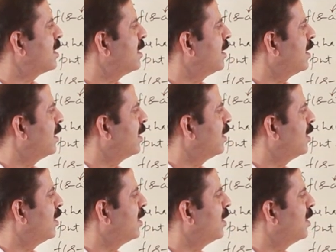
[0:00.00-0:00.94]
uh,
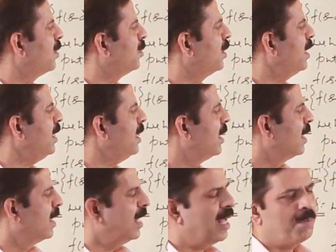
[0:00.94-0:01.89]
uh, to the
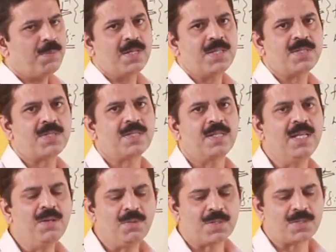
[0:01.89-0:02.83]
Laplace
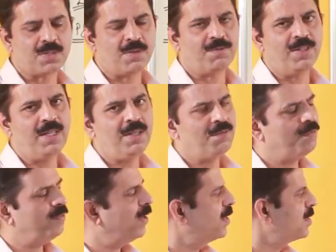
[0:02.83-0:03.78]
inverse of the
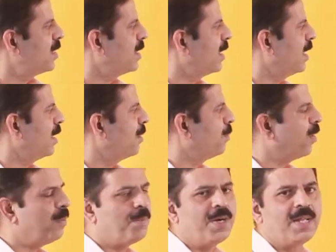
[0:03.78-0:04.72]
function here,
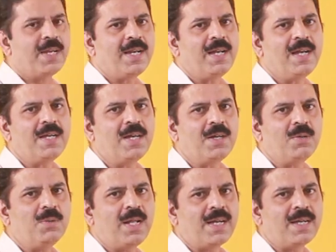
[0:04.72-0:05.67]
property related
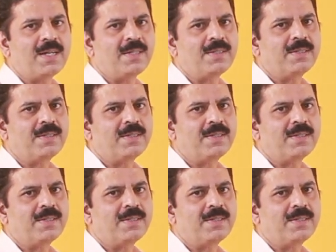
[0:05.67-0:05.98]
to that.